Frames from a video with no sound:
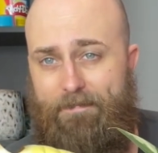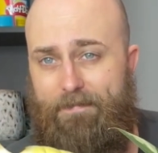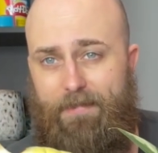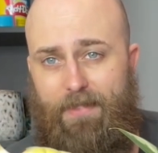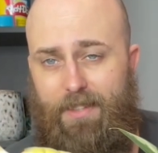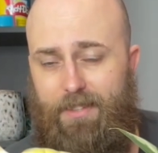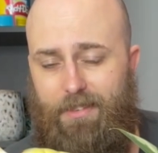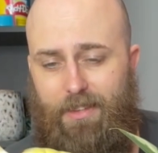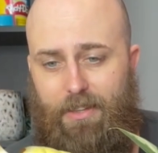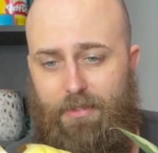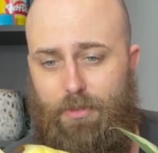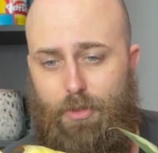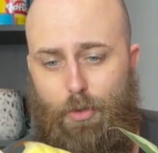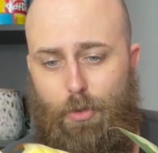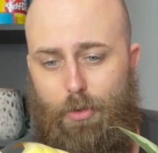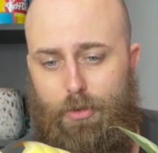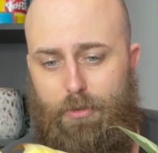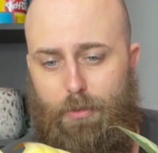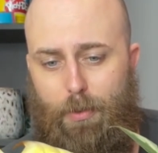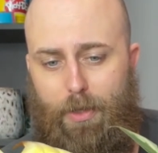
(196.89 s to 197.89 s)
this leaf's
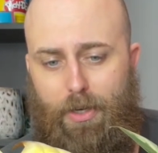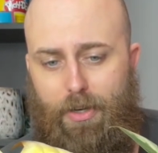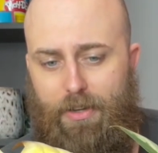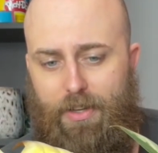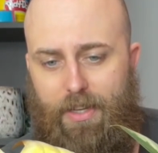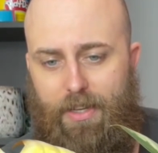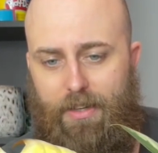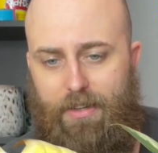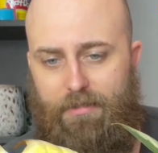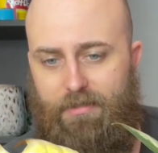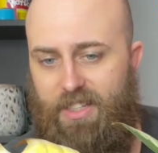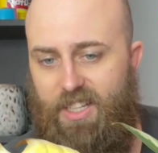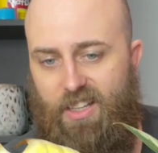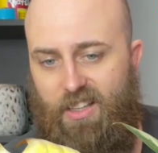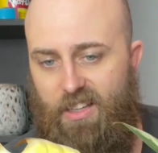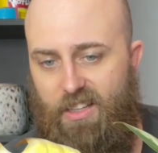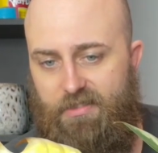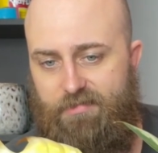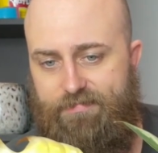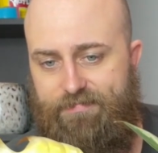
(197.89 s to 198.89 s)
cooked, we don't need it,
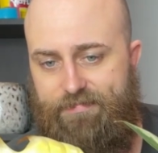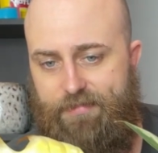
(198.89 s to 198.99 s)
kill it.